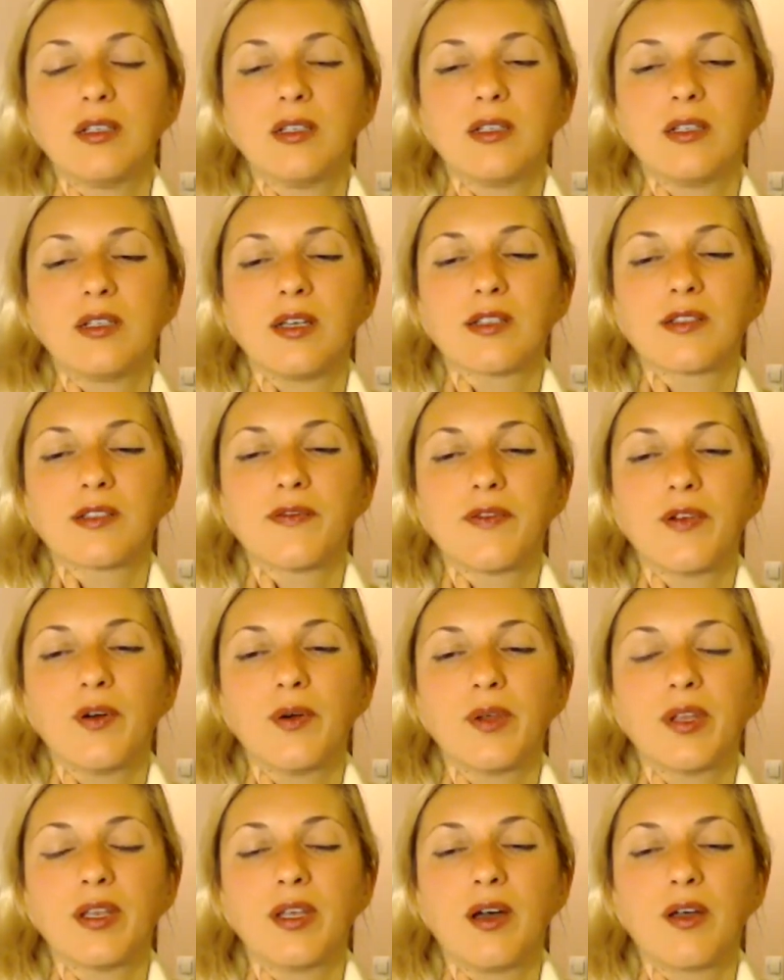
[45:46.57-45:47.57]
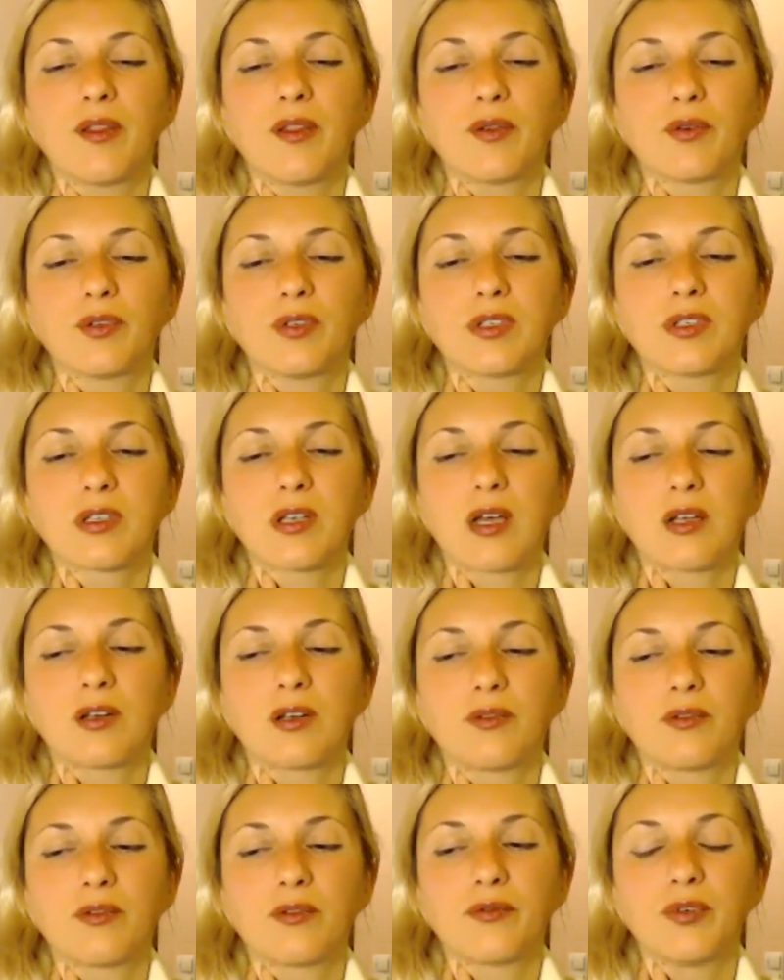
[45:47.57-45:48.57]
that's flowing down through the
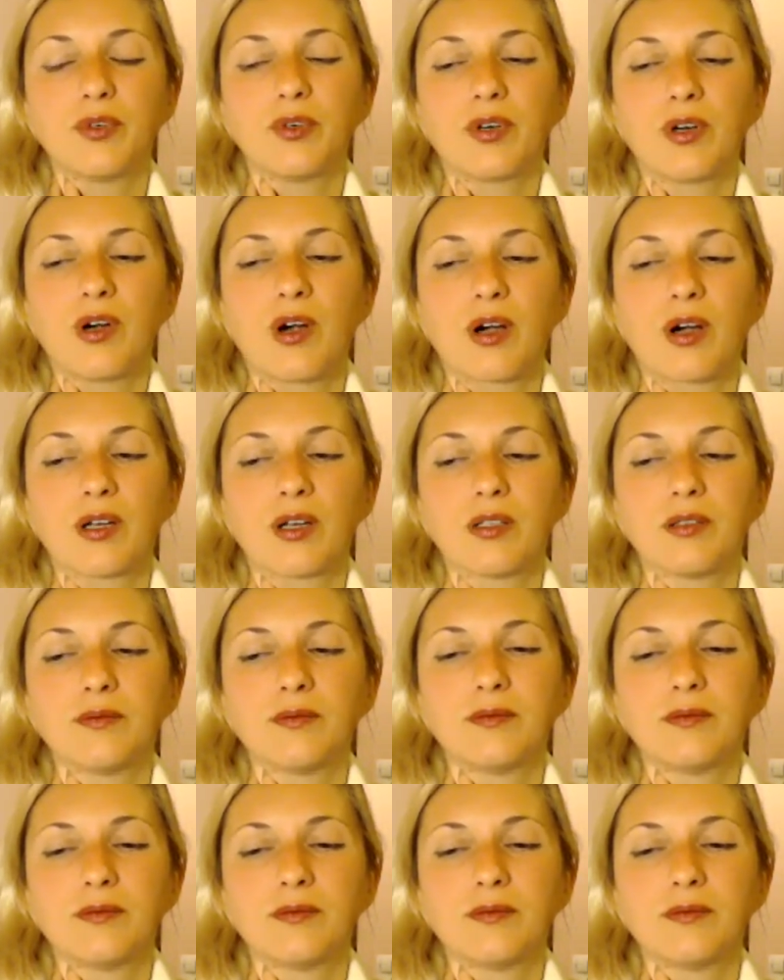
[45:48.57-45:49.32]
sun of your heart.